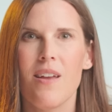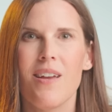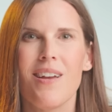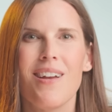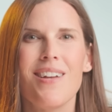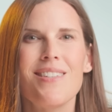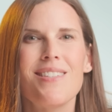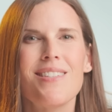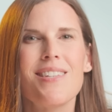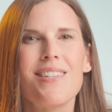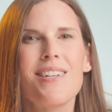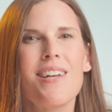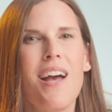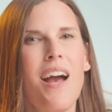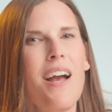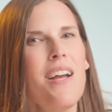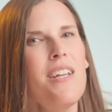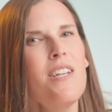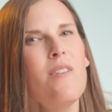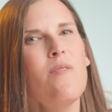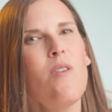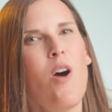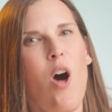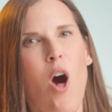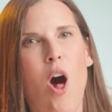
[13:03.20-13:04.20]
It's the kind
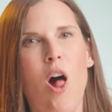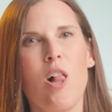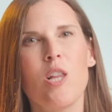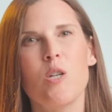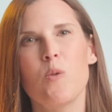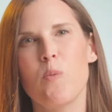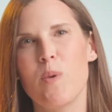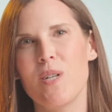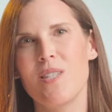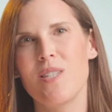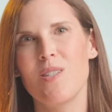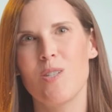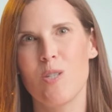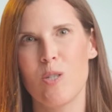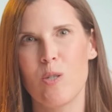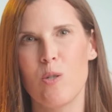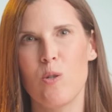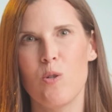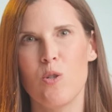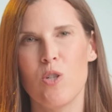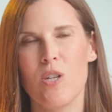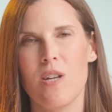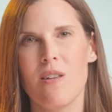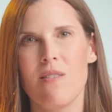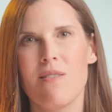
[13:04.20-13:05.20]
of all-in-one
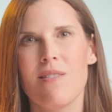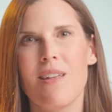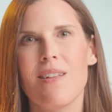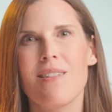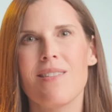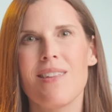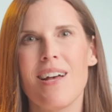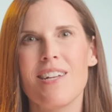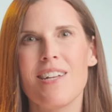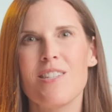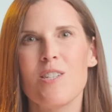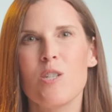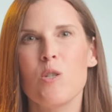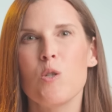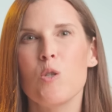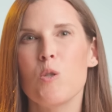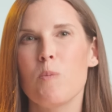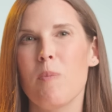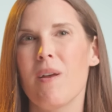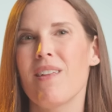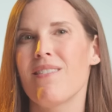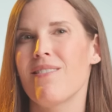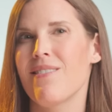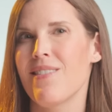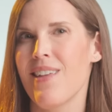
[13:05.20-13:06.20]
solution that lets you
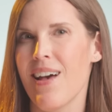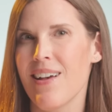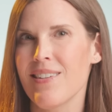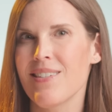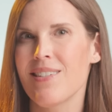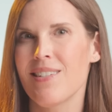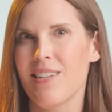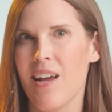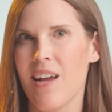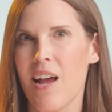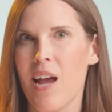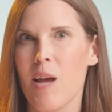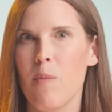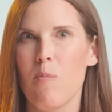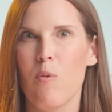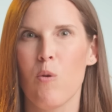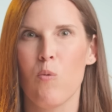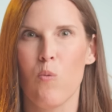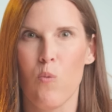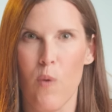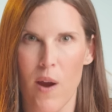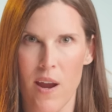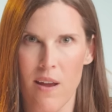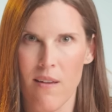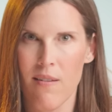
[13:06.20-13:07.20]
spend less time
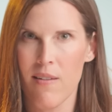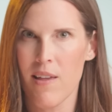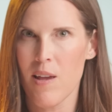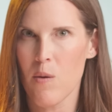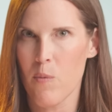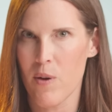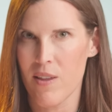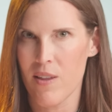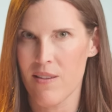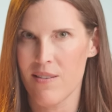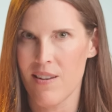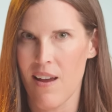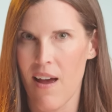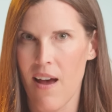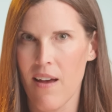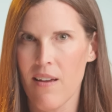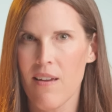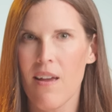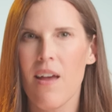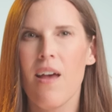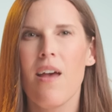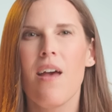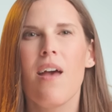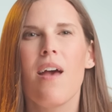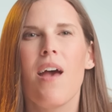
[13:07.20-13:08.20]
wrangling with tech
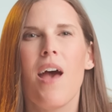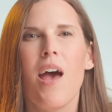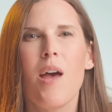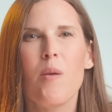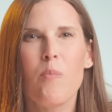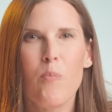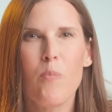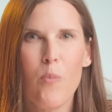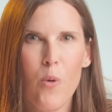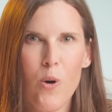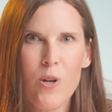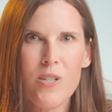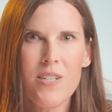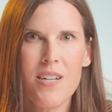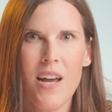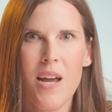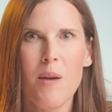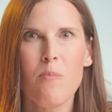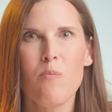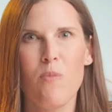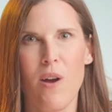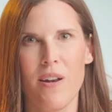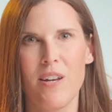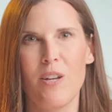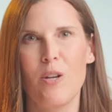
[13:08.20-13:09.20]
and more
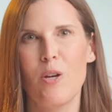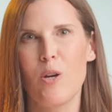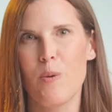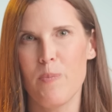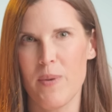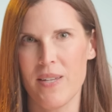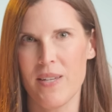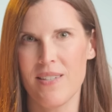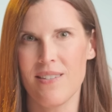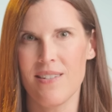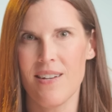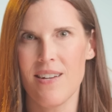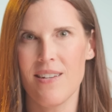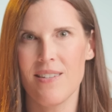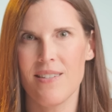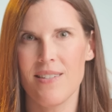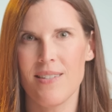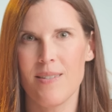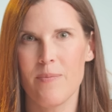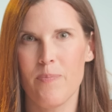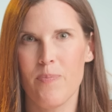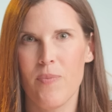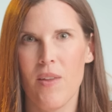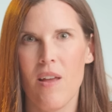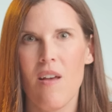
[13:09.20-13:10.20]
time running your
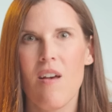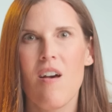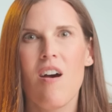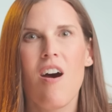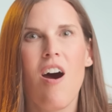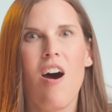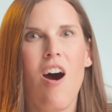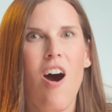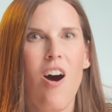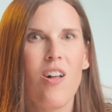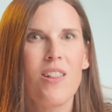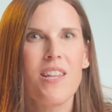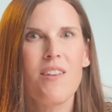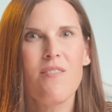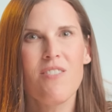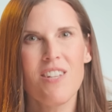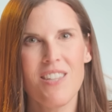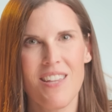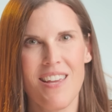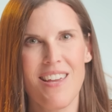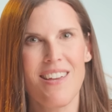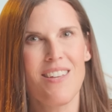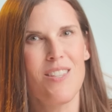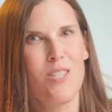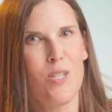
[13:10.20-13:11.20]
business. I'll leave a
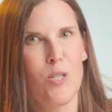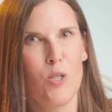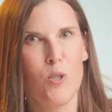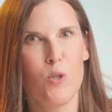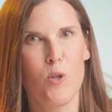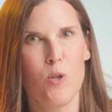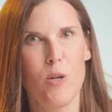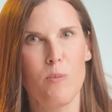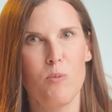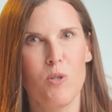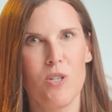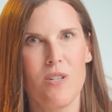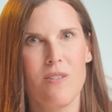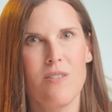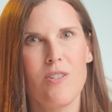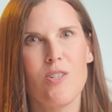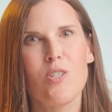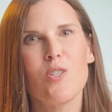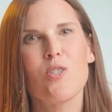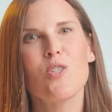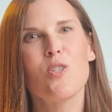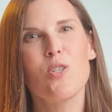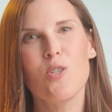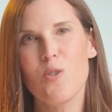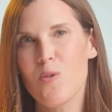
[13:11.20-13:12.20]
link in the description
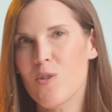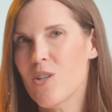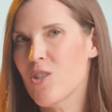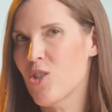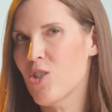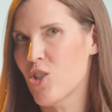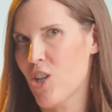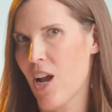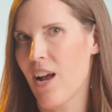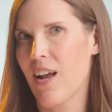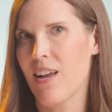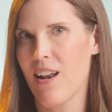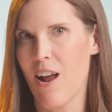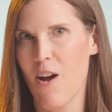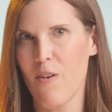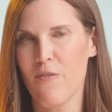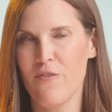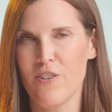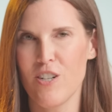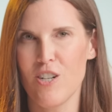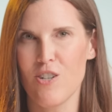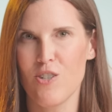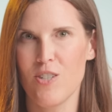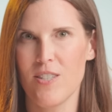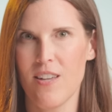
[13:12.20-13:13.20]
so you can check it out for
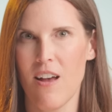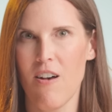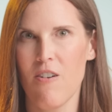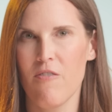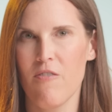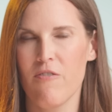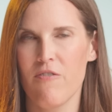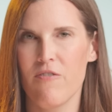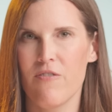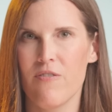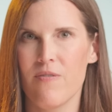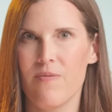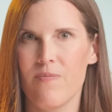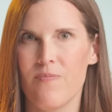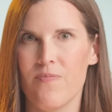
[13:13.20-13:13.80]
yourself.